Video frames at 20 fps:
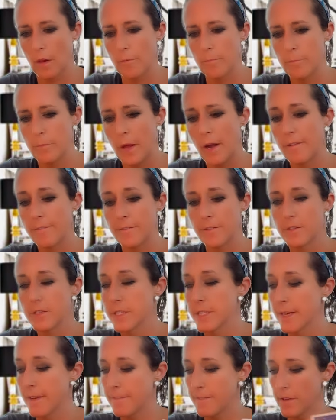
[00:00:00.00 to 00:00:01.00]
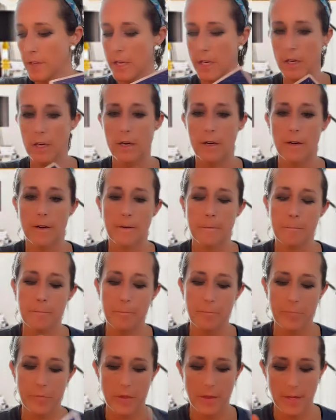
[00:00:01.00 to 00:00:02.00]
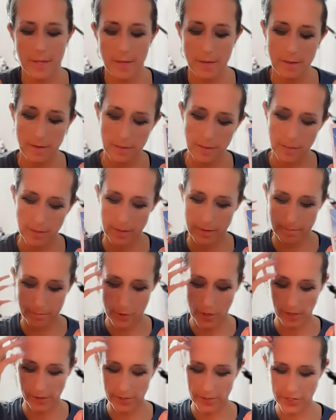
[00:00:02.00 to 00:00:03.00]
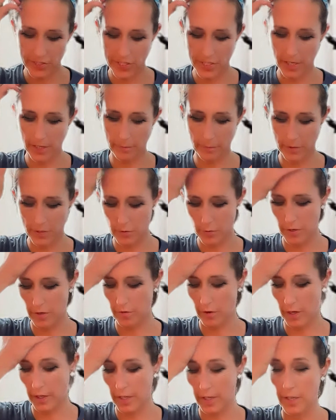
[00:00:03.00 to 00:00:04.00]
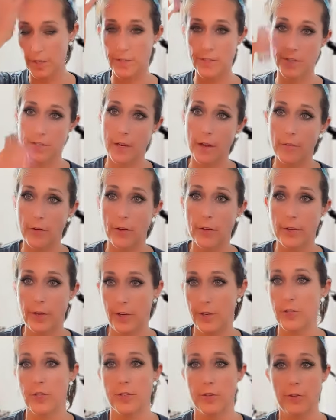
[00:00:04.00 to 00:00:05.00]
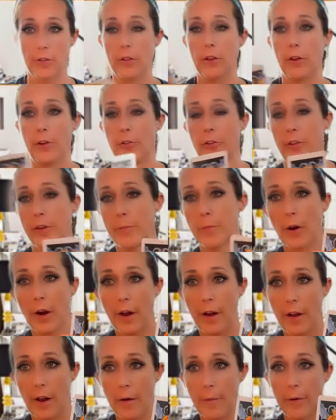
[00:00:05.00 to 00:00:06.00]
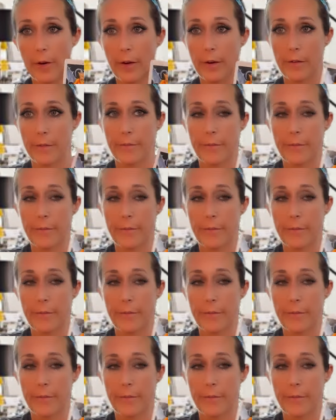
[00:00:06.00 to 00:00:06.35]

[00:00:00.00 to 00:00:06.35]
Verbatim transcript: Bennifer's definitely here. Proctor's stuck between a rock. Here's the devil. Here's literally Brian Albert.